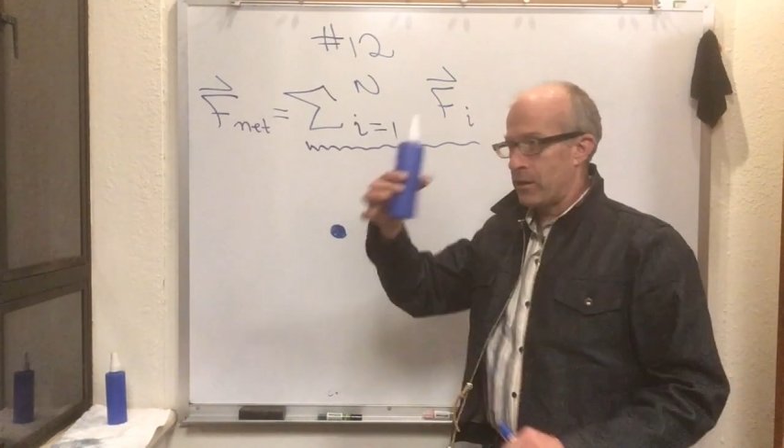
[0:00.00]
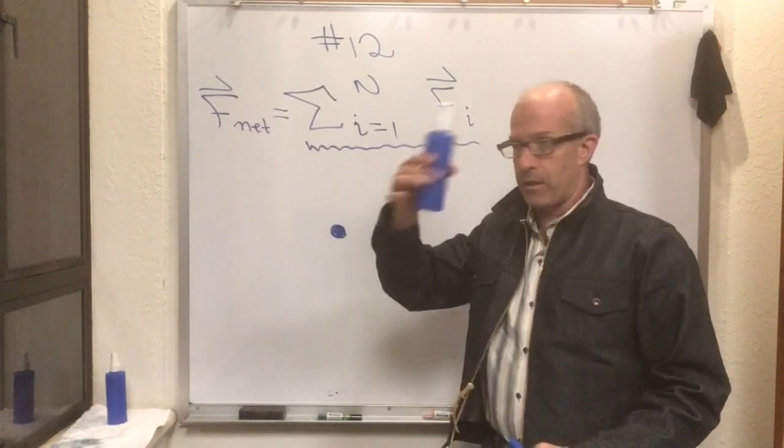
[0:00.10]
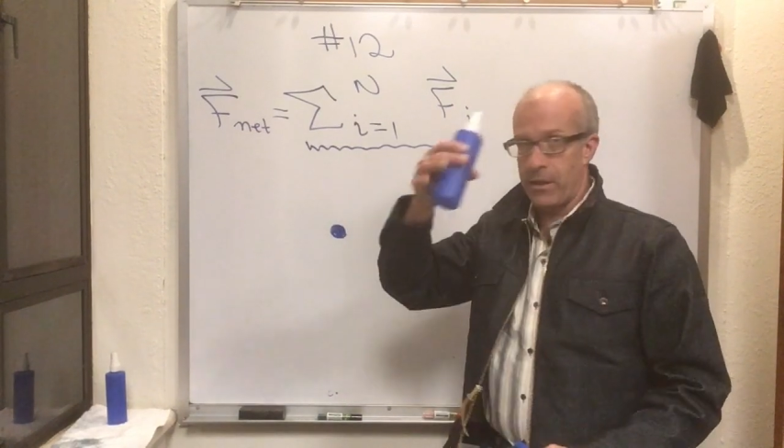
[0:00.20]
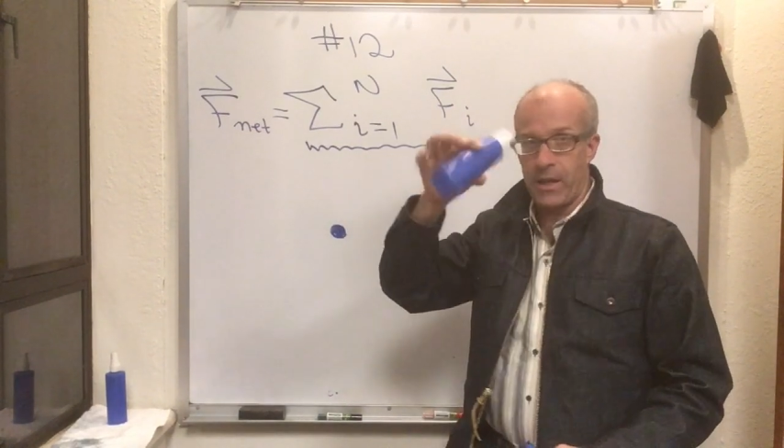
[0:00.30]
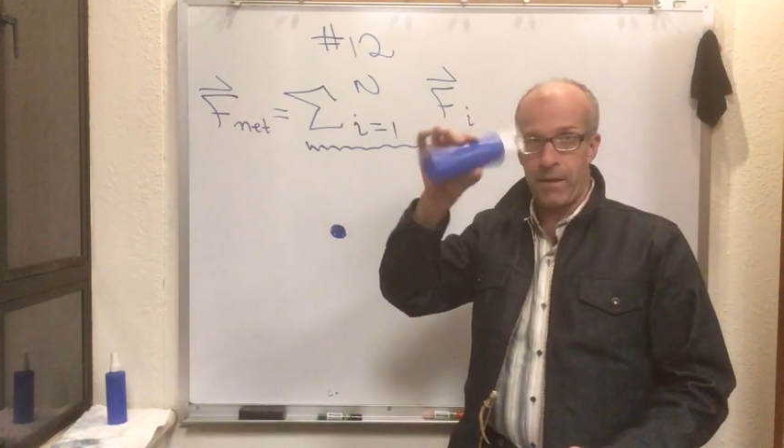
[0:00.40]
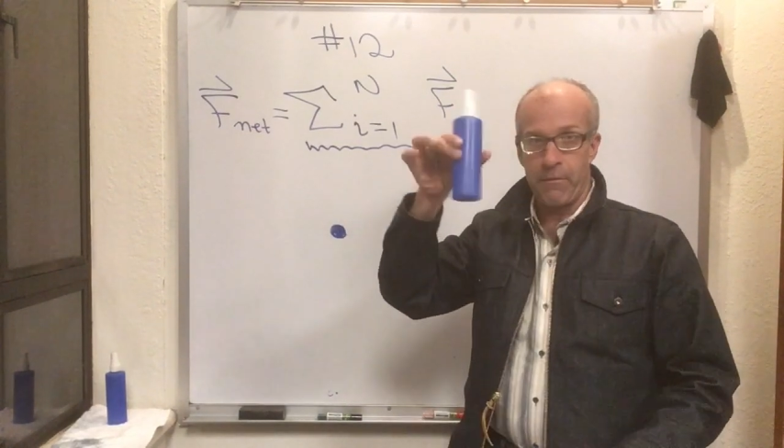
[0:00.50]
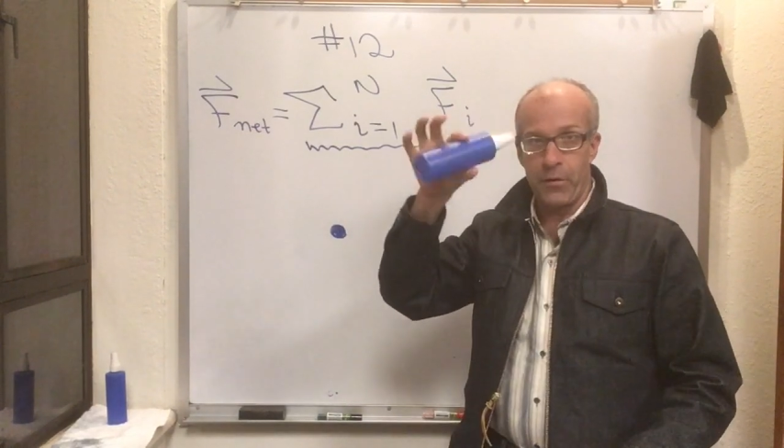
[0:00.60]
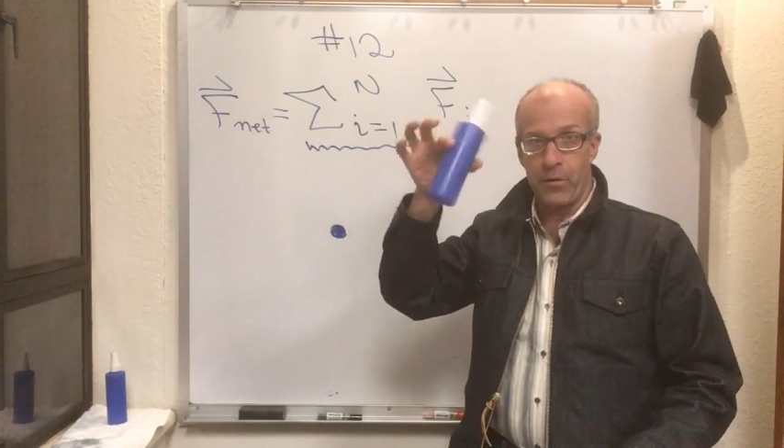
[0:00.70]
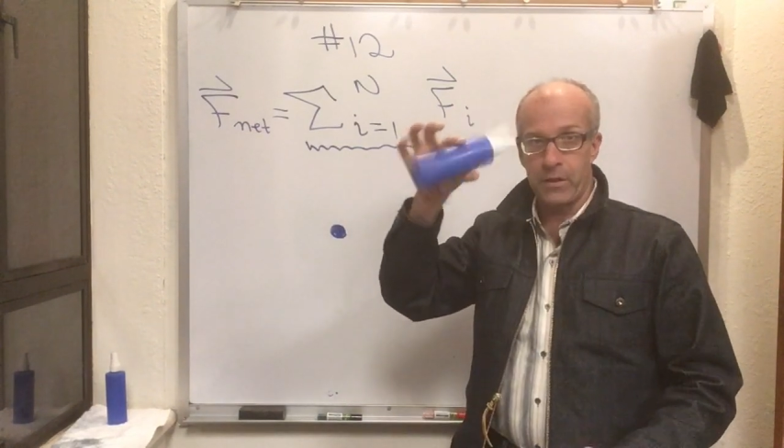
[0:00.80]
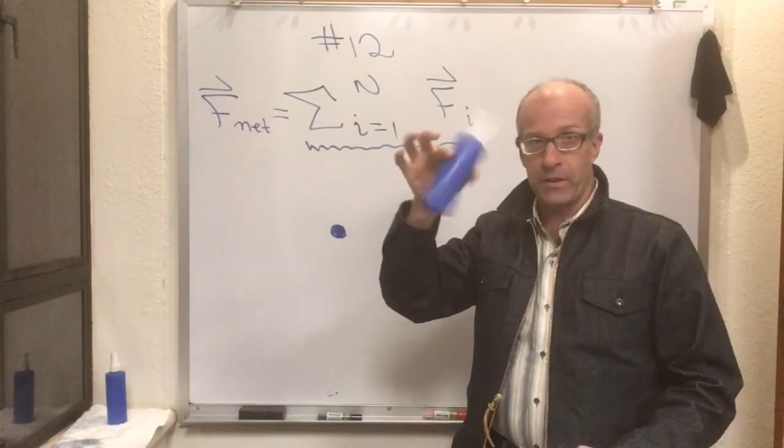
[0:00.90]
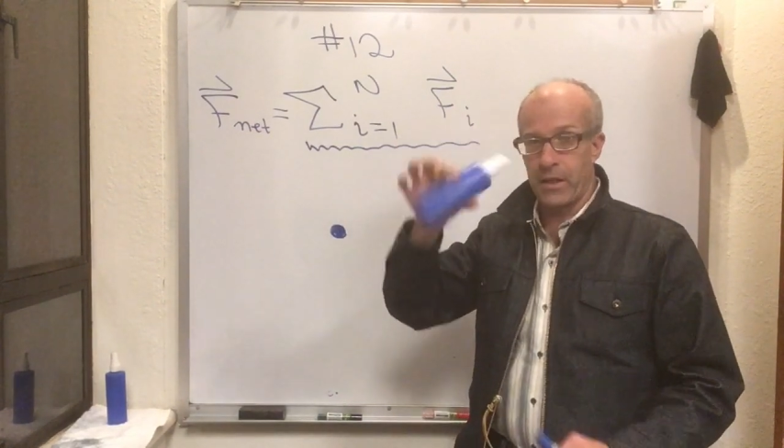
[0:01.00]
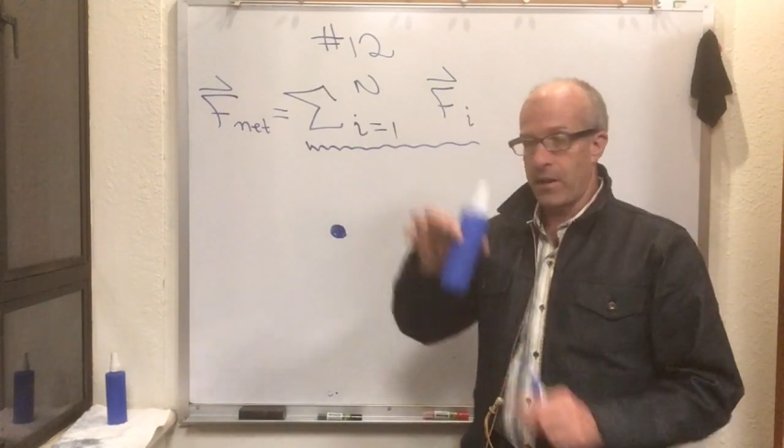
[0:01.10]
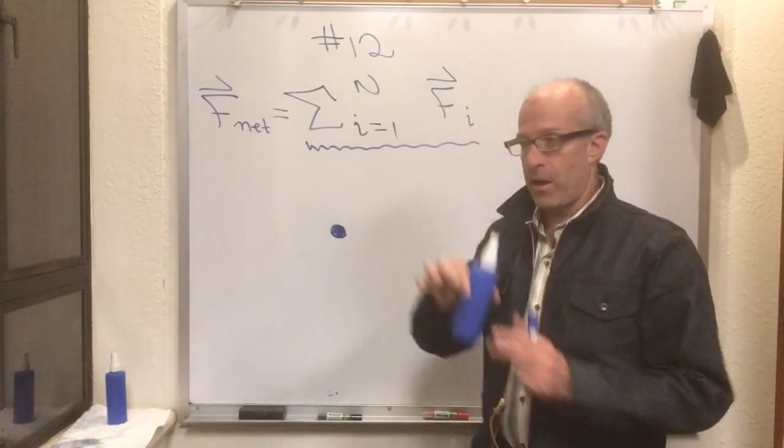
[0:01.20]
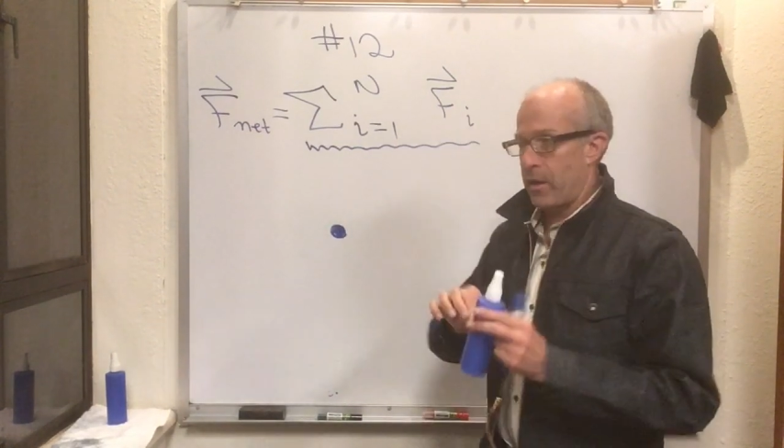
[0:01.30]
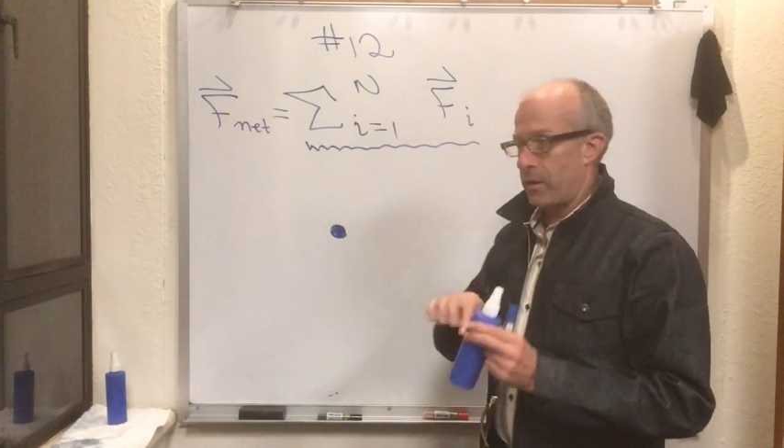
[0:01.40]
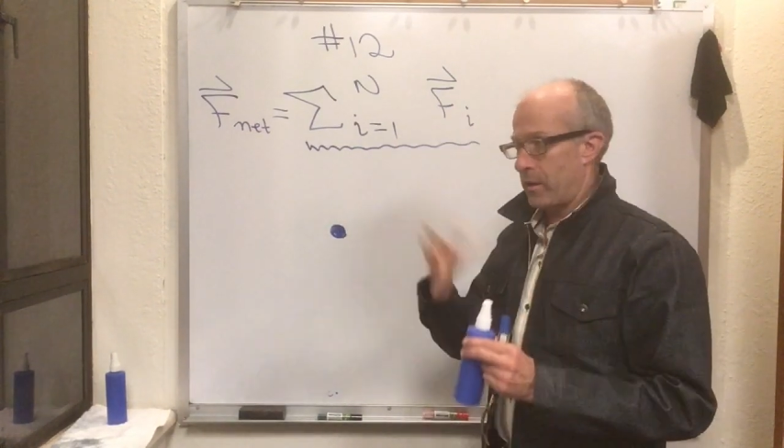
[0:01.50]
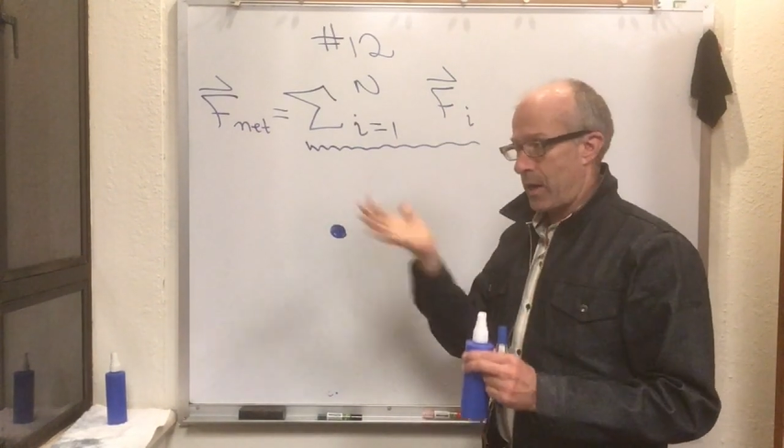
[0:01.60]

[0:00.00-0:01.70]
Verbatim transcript: is the thing I'm focusing on,